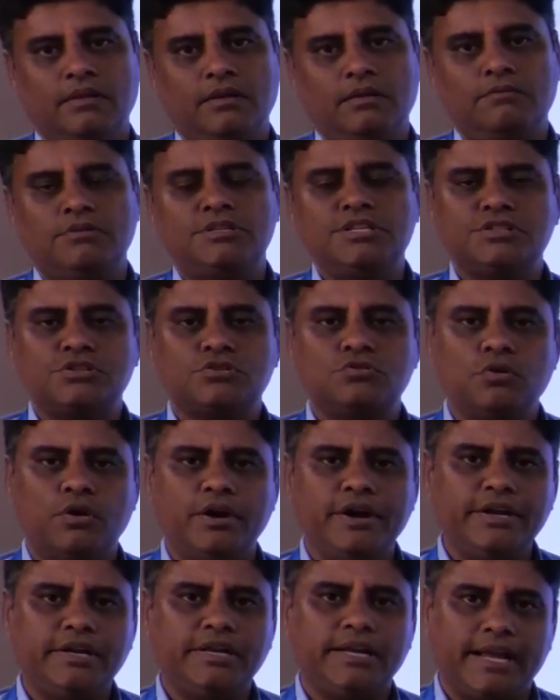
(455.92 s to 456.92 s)
which is
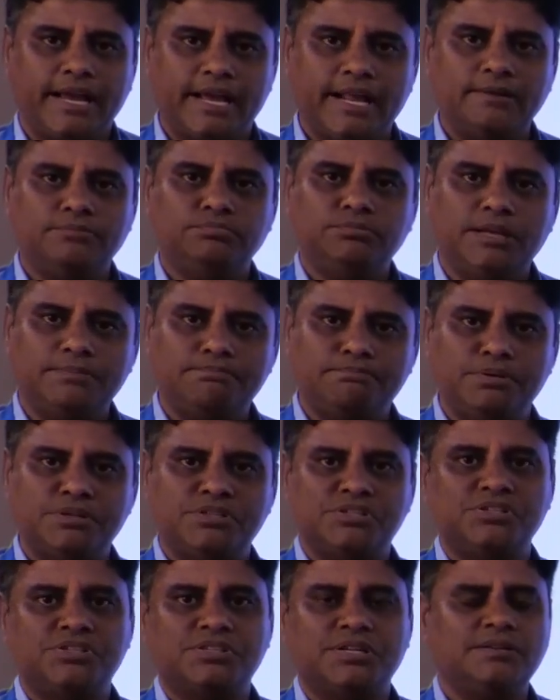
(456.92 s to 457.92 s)
going to help the
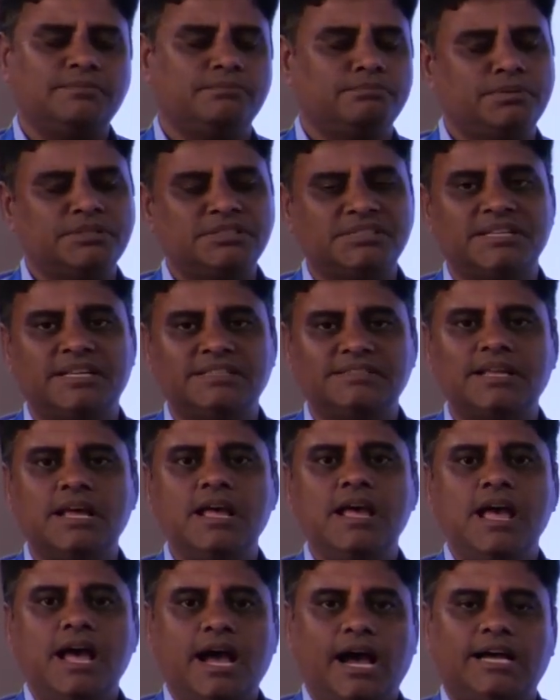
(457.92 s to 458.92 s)
business
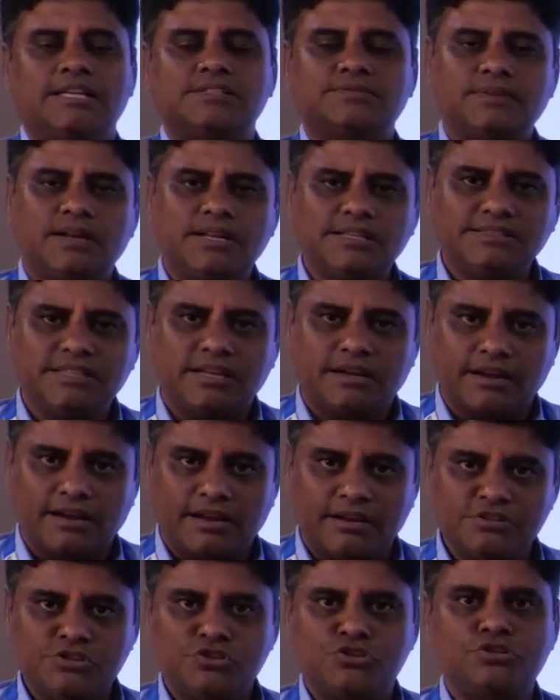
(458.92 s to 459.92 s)
as well as the
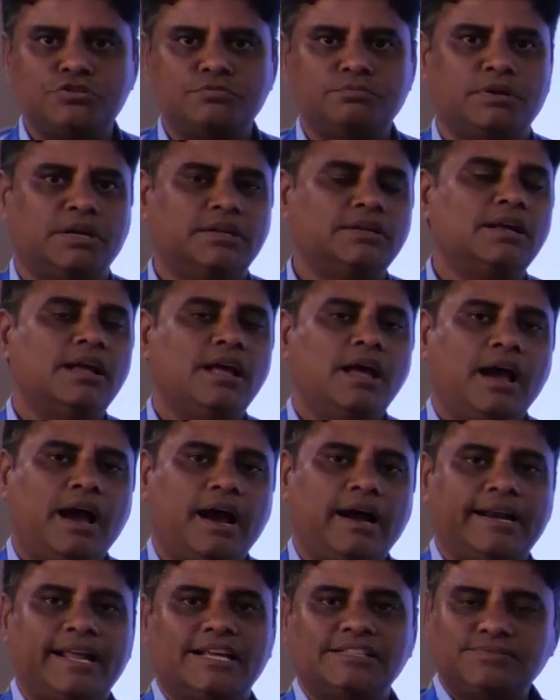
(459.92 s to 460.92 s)
consumer
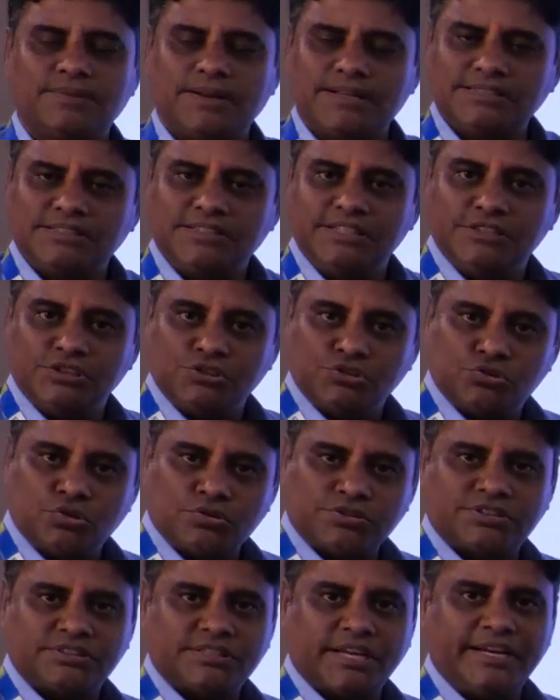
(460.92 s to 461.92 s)
and as well as the
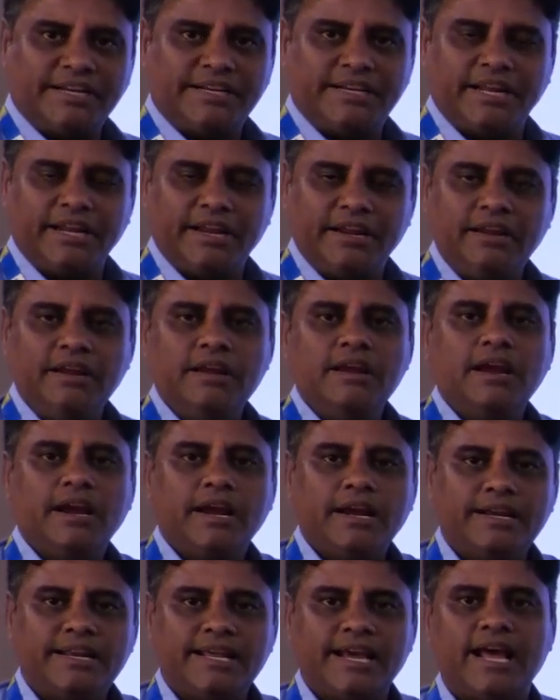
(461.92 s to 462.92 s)
society.
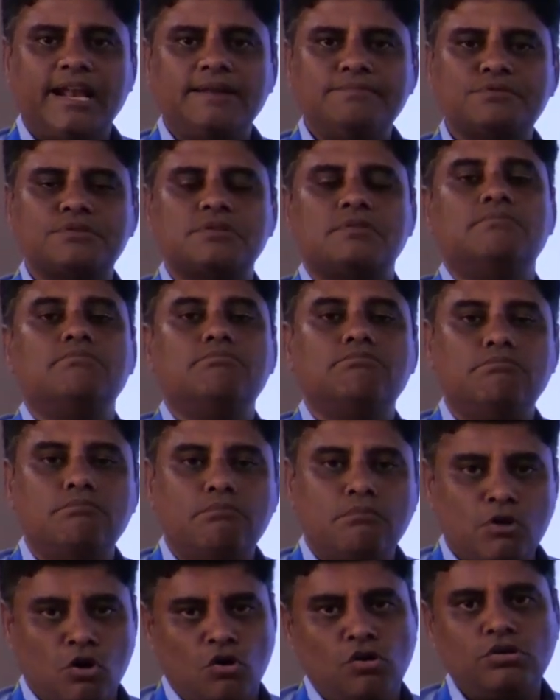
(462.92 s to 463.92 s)
It helps
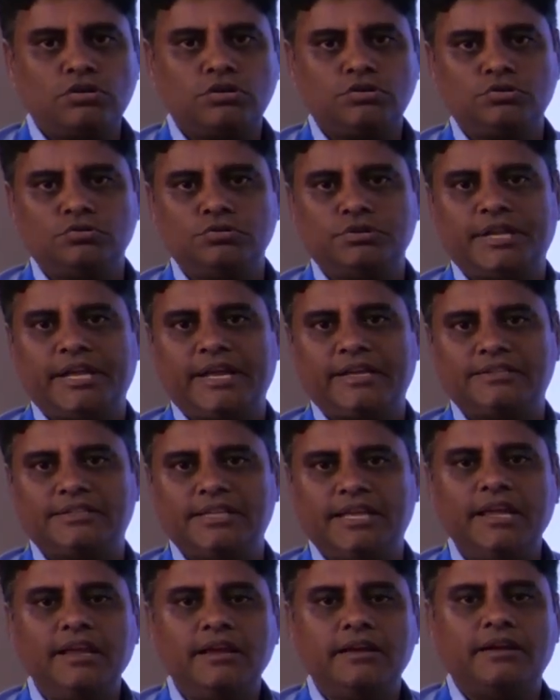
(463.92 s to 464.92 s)
more to take
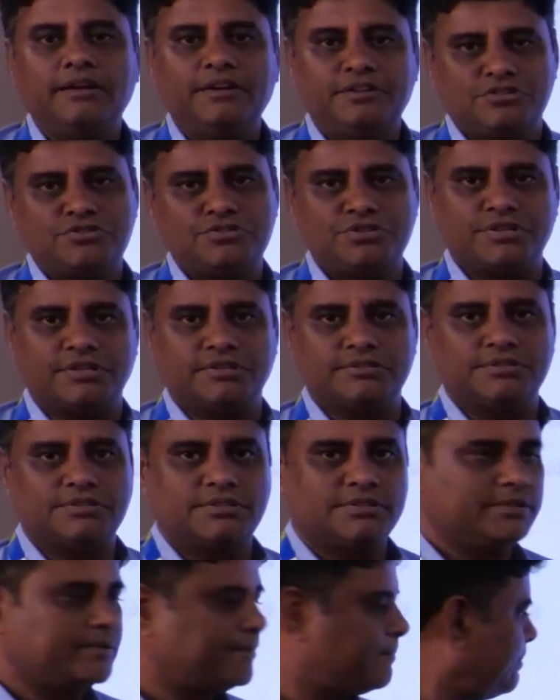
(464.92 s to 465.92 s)
the
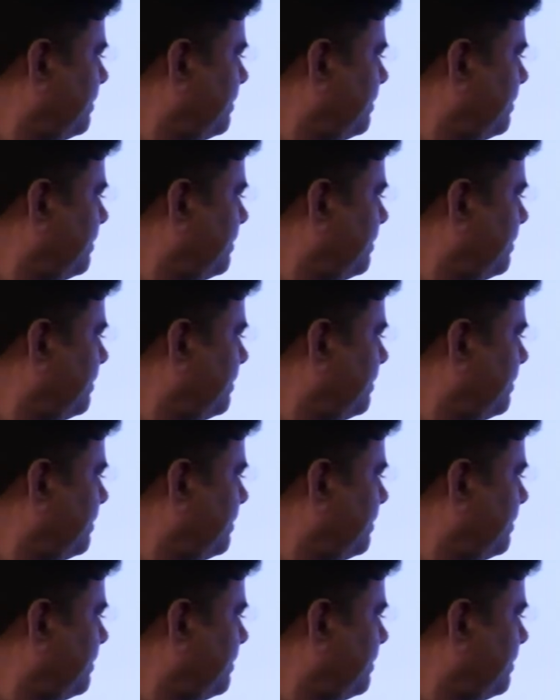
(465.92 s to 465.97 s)
decisions.